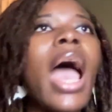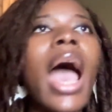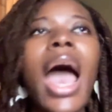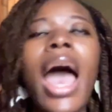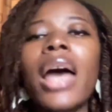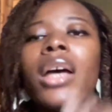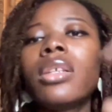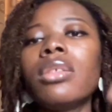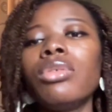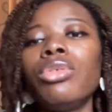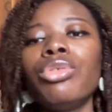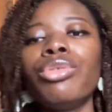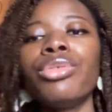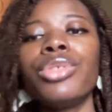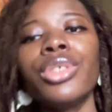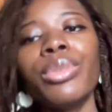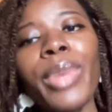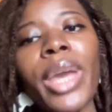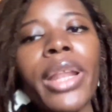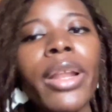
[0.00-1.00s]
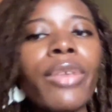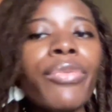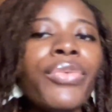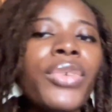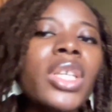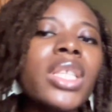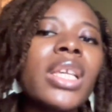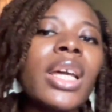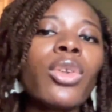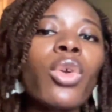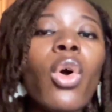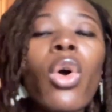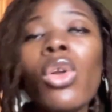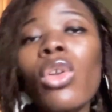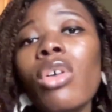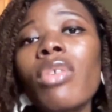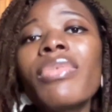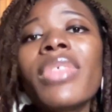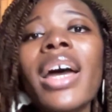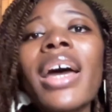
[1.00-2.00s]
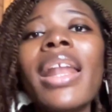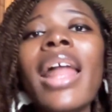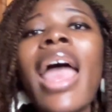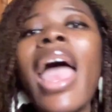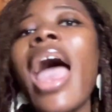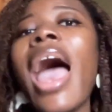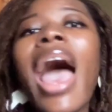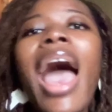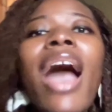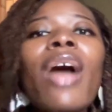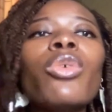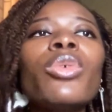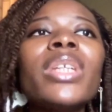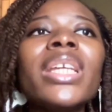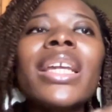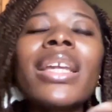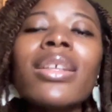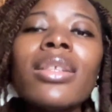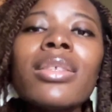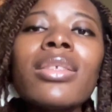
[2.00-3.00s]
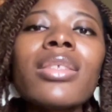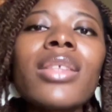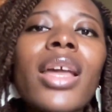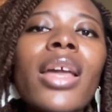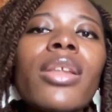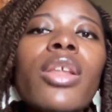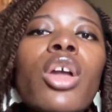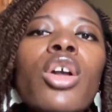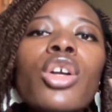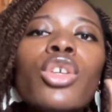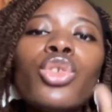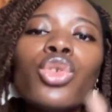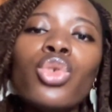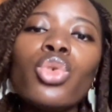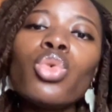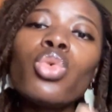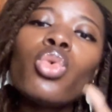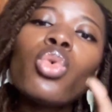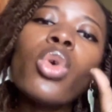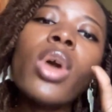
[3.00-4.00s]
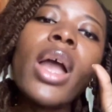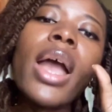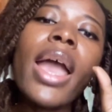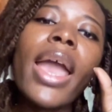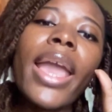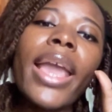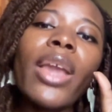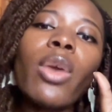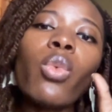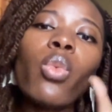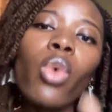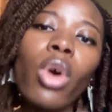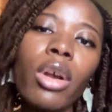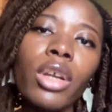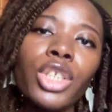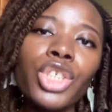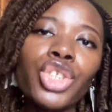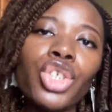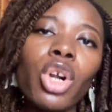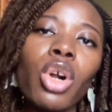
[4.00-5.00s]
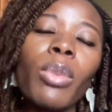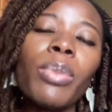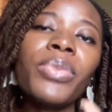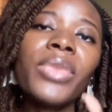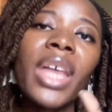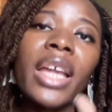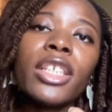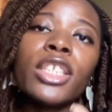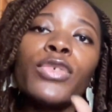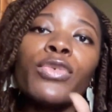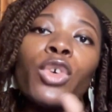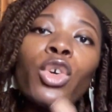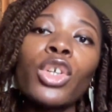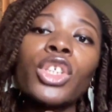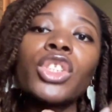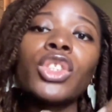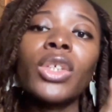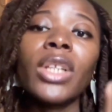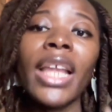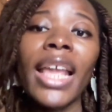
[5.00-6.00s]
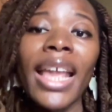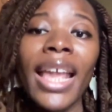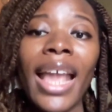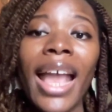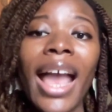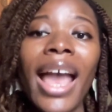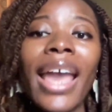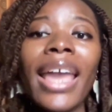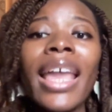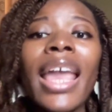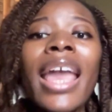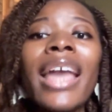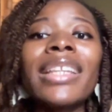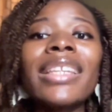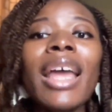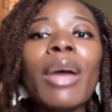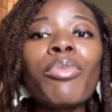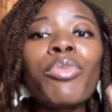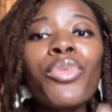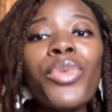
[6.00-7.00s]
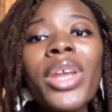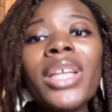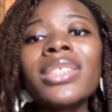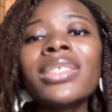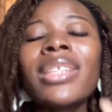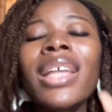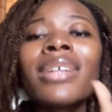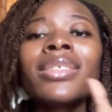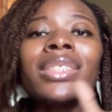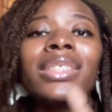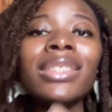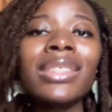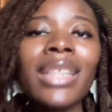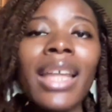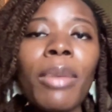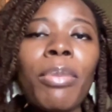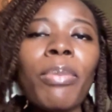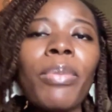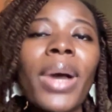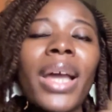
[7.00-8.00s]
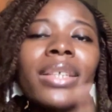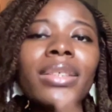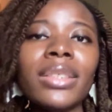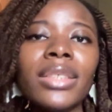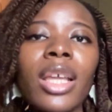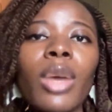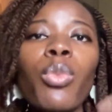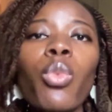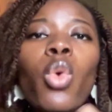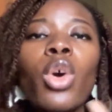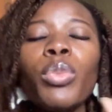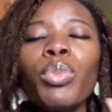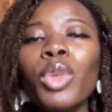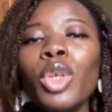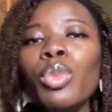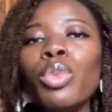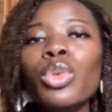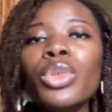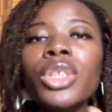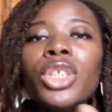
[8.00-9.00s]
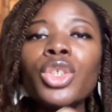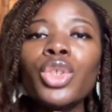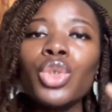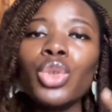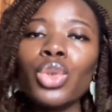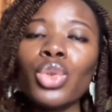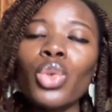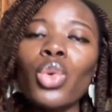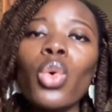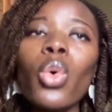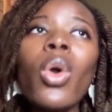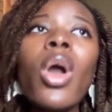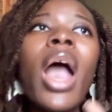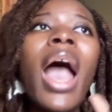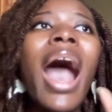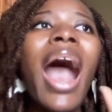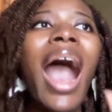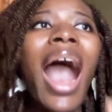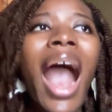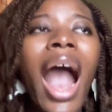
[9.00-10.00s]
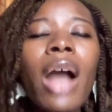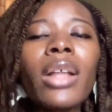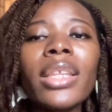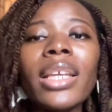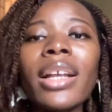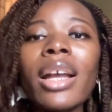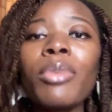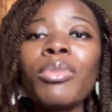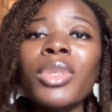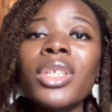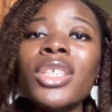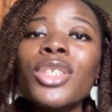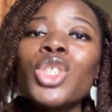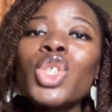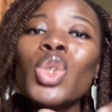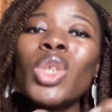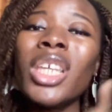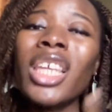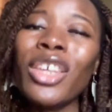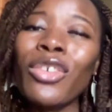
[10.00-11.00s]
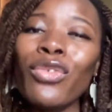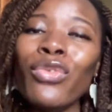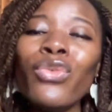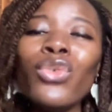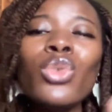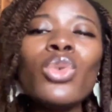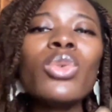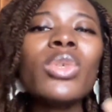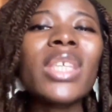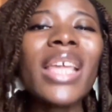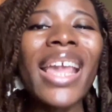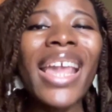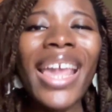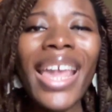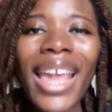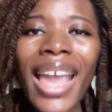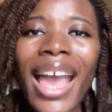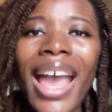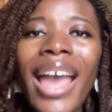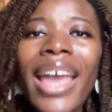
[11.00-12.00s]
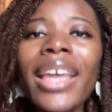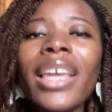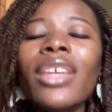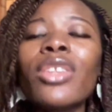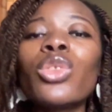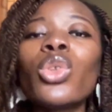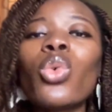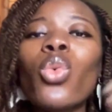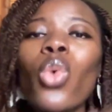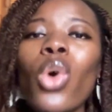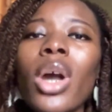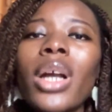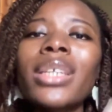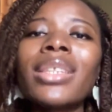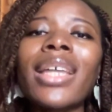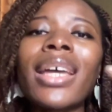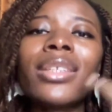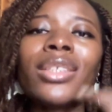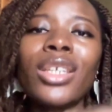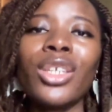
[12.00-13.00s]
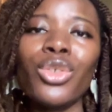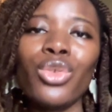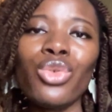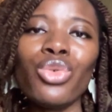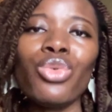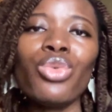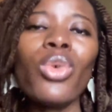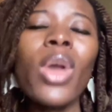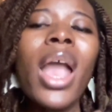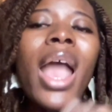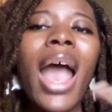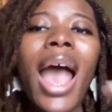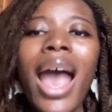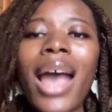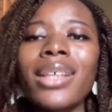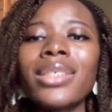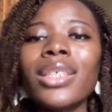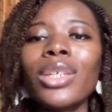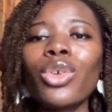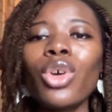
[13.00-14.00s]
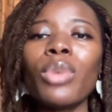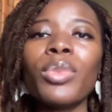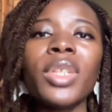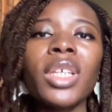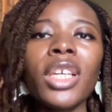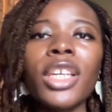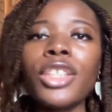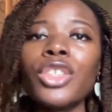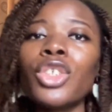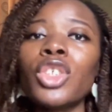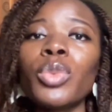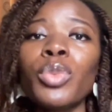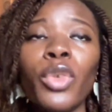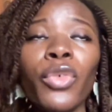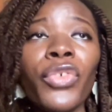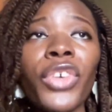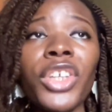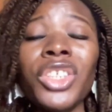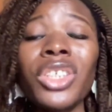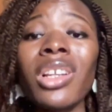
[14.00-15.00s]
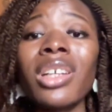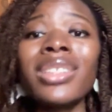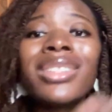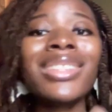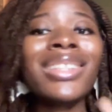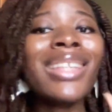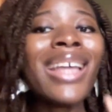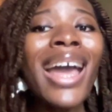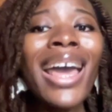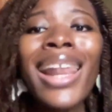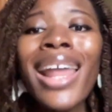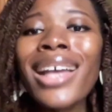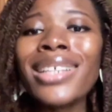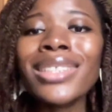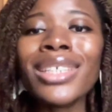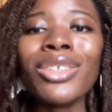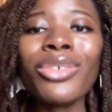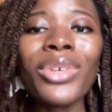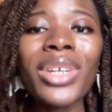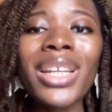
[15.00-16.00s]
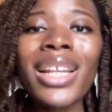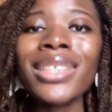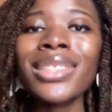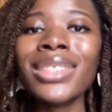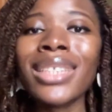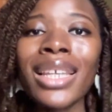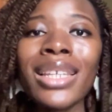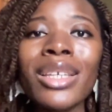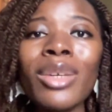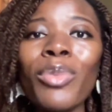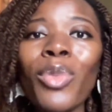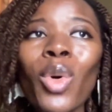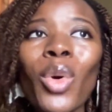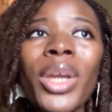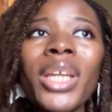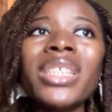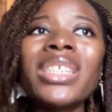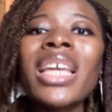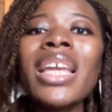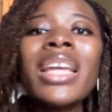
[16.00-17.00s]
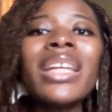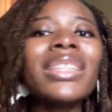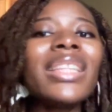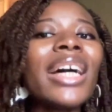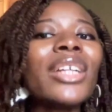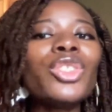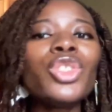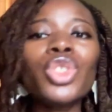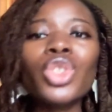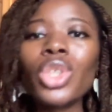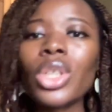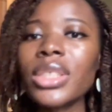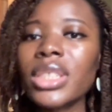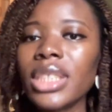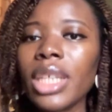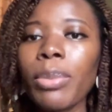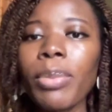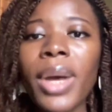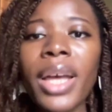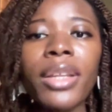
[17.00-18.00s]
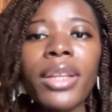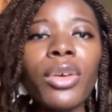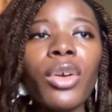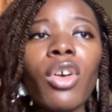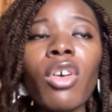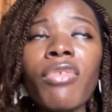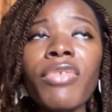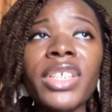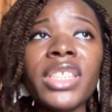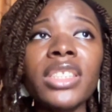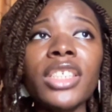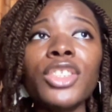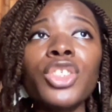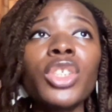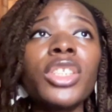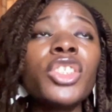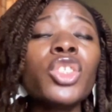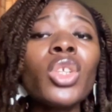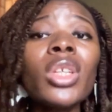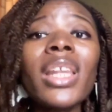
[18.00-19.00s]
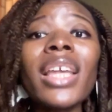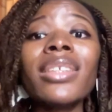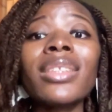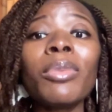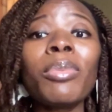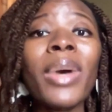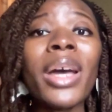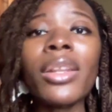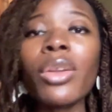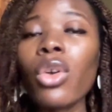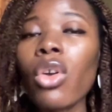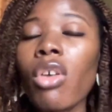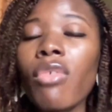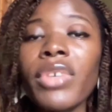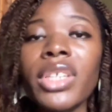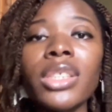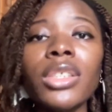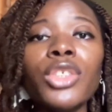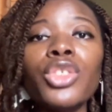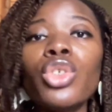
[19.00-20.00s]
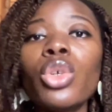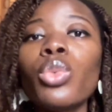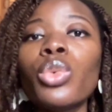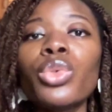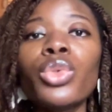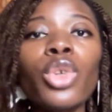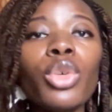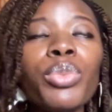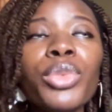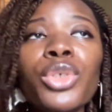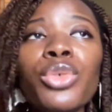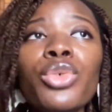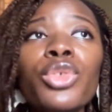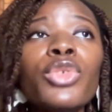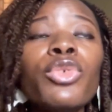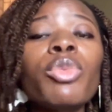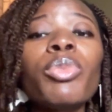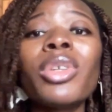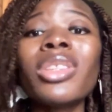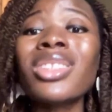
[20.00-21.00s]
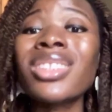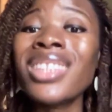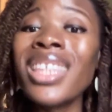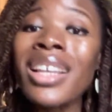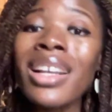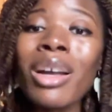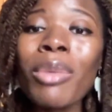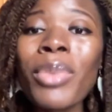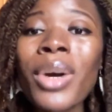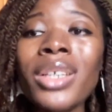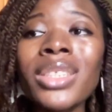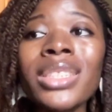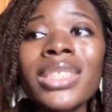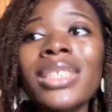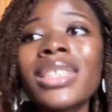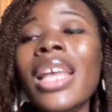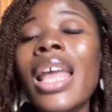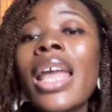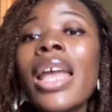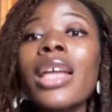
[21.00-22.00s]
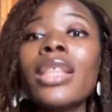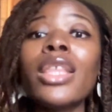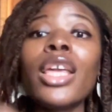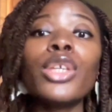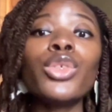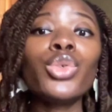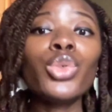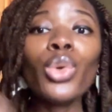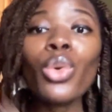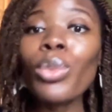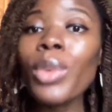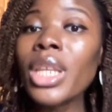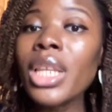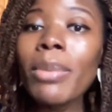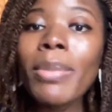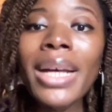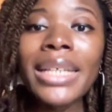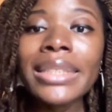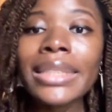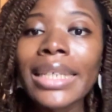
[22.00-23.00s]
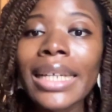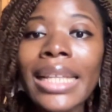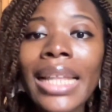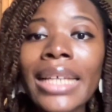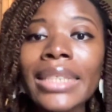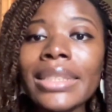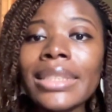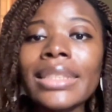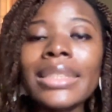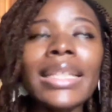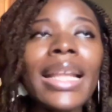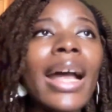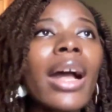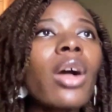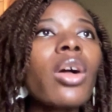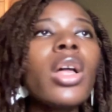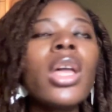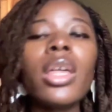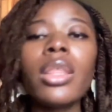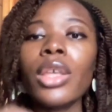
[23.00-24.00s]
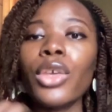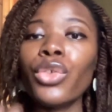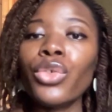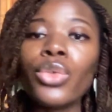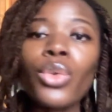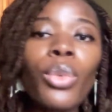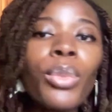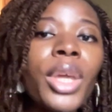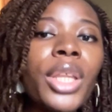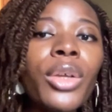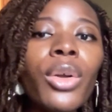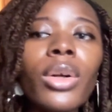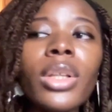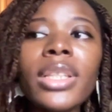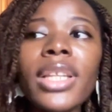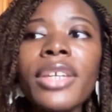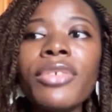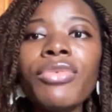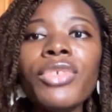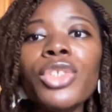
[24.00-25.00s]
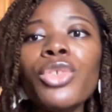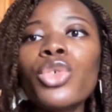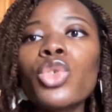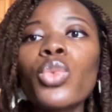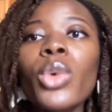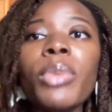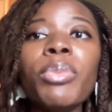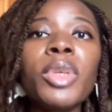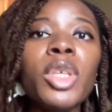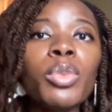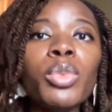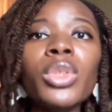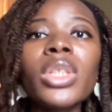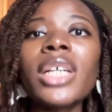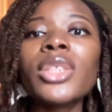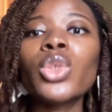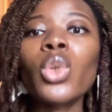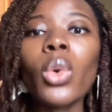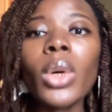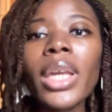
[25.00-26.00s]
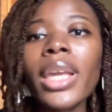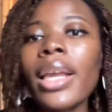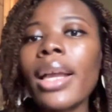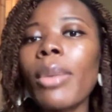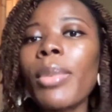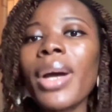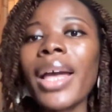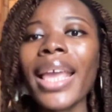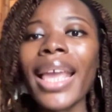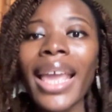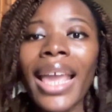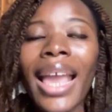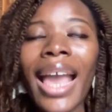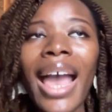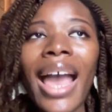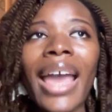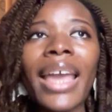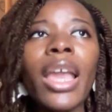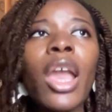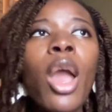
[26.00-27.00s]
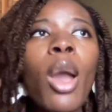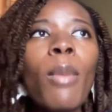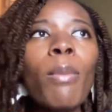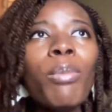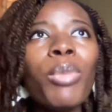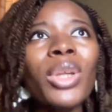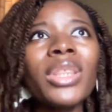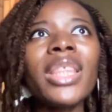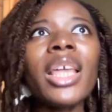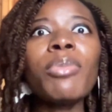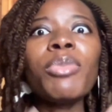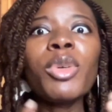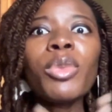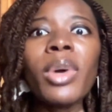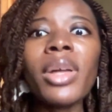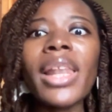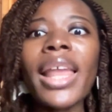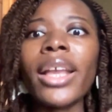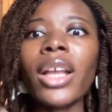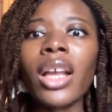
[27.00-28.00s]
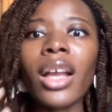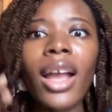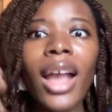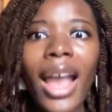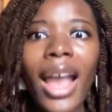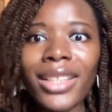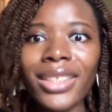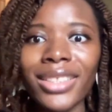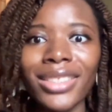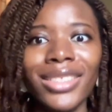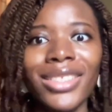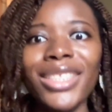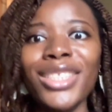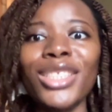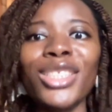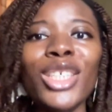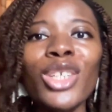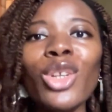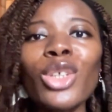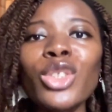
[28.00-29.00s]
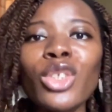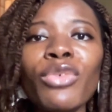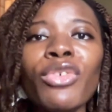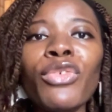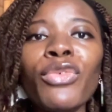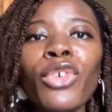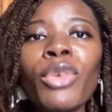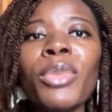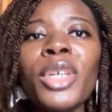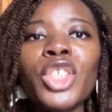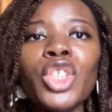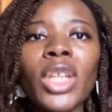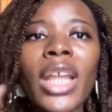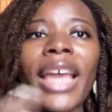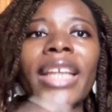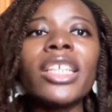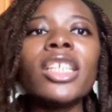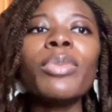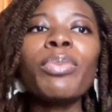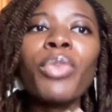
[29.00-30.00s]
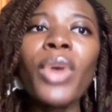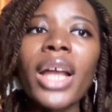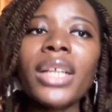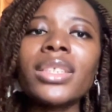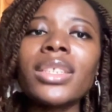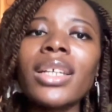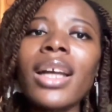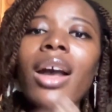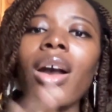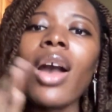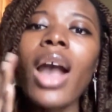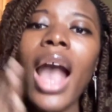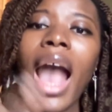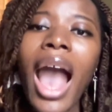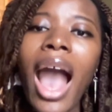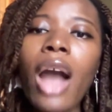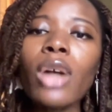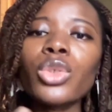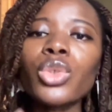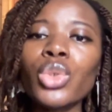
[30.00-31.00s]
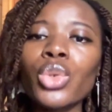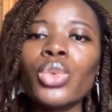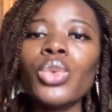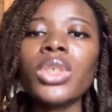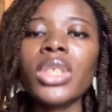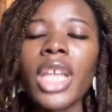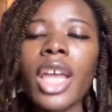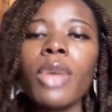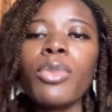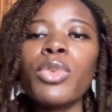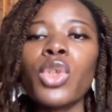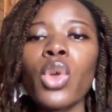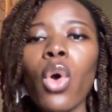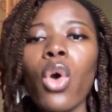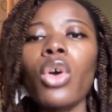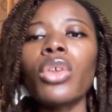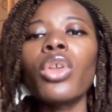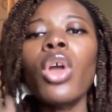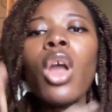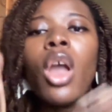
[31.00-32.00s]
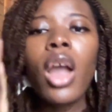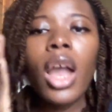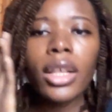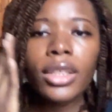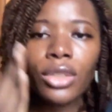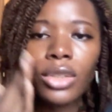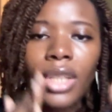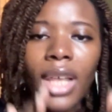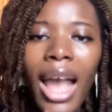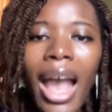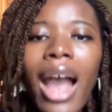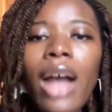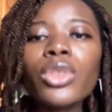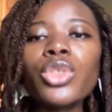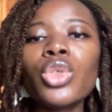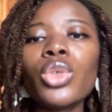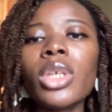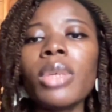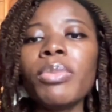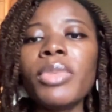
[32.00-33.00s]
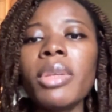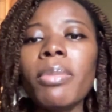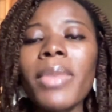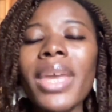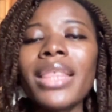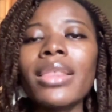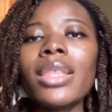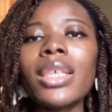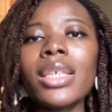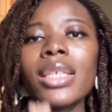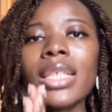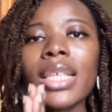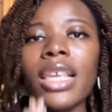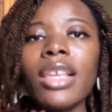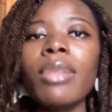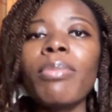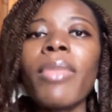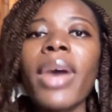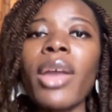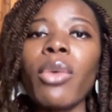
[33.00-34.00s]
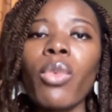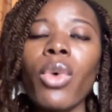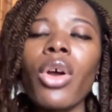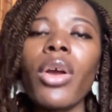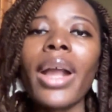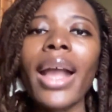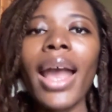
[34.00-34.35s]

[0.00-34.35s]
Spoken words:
and the benefits and all of that, I would instead do a workshop that is focused on AI, that breaks down step by step what people need to know, how they can begin to infuse AI in the work that they do as a communications professional. That has a greater selling point than just a panel conversation. It's not like the panel conversation will not be useful, but think about it. There's so many master classes now. There's so many online videos where people are talking about AI, but then people are like, this is a lot of information. I need practical how-to steps on how to implement this in my work